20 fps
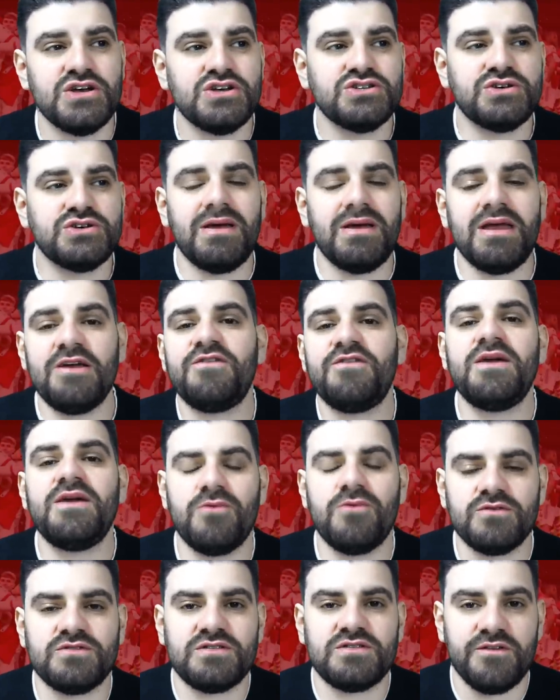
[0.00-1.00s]
So if he
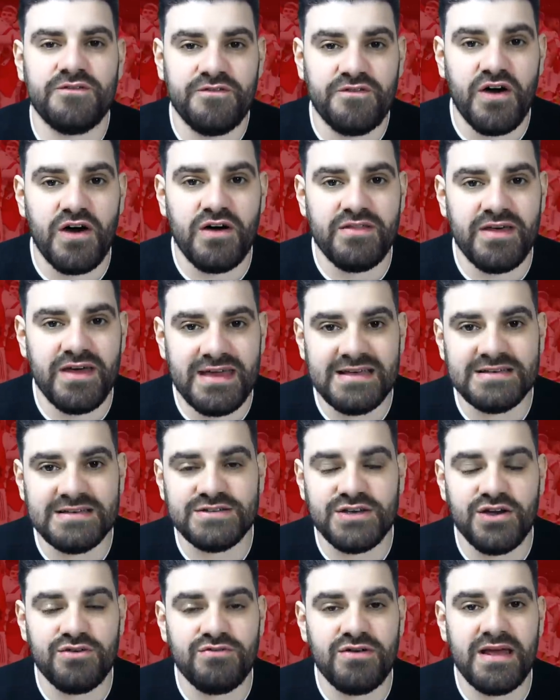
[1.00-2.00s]
wants to further his
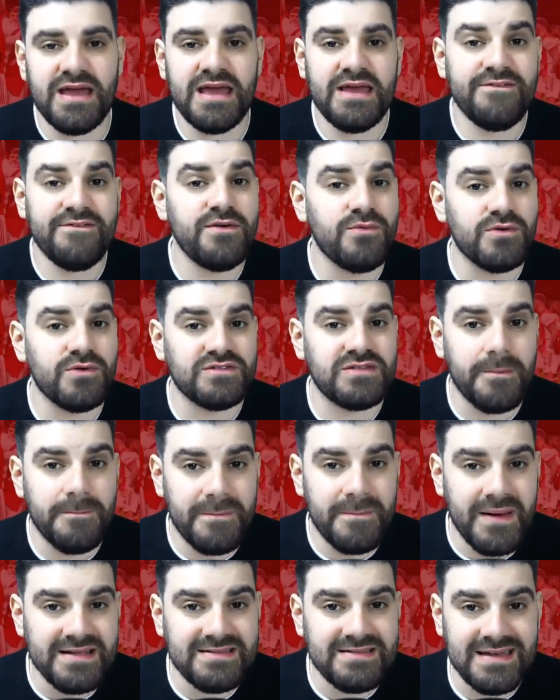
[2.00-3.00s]
career, if he wants to
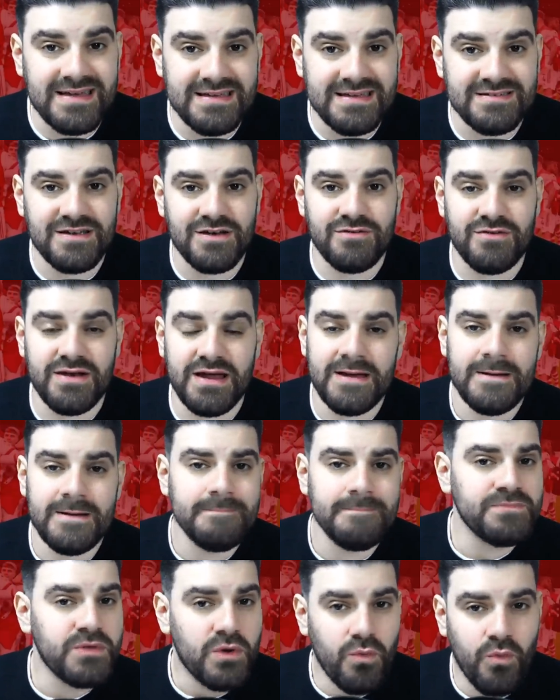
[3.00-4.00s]
better his career,
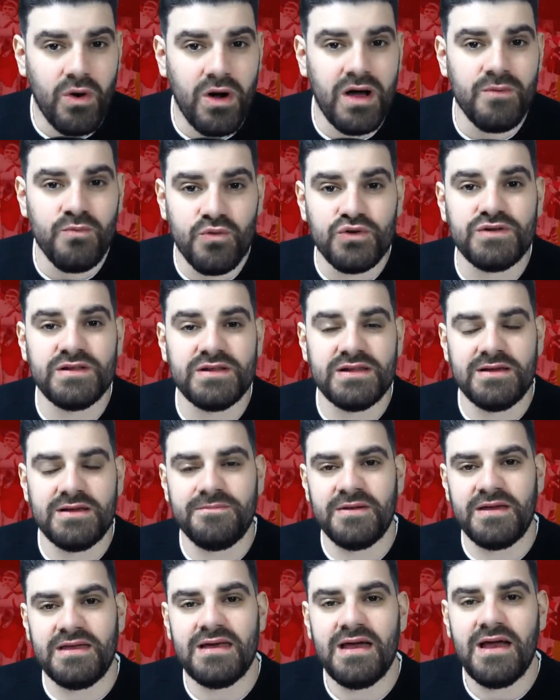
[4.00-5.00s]
why wouldn't he
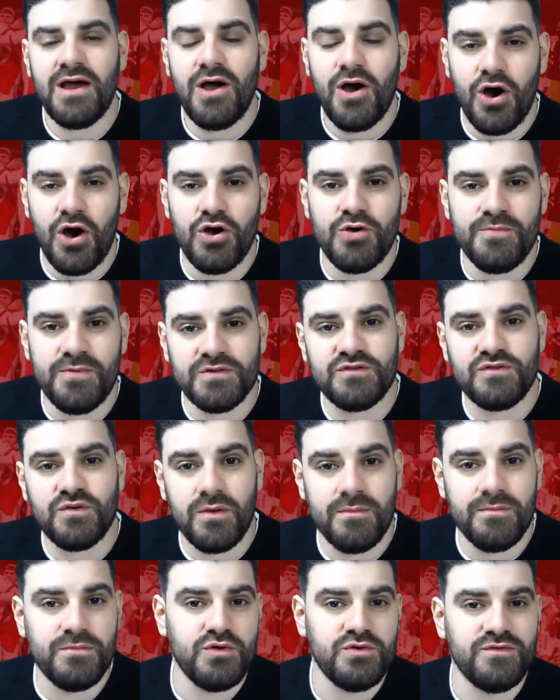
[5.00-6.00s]
be open
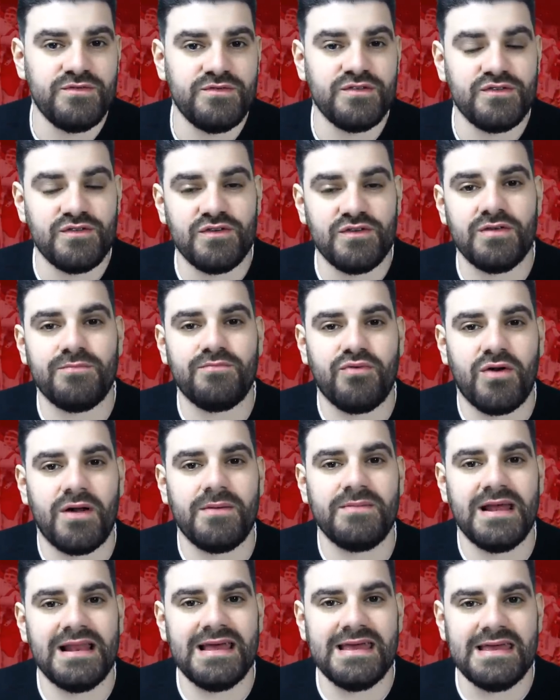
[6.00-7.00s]
to a move to the
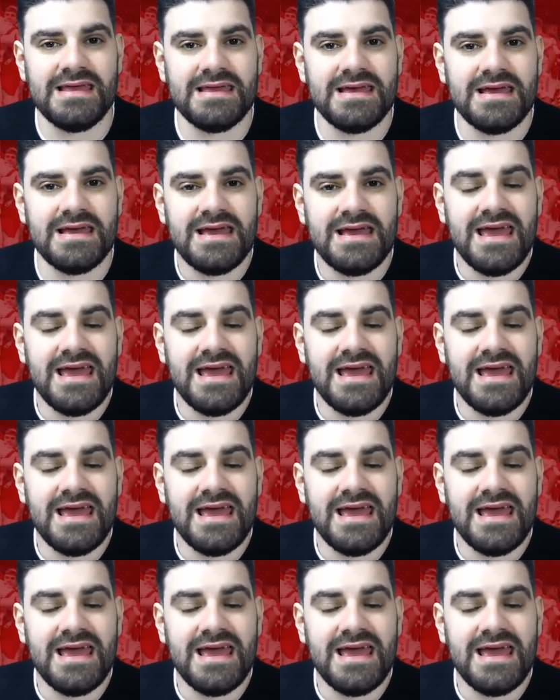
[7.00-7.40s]
Premier League?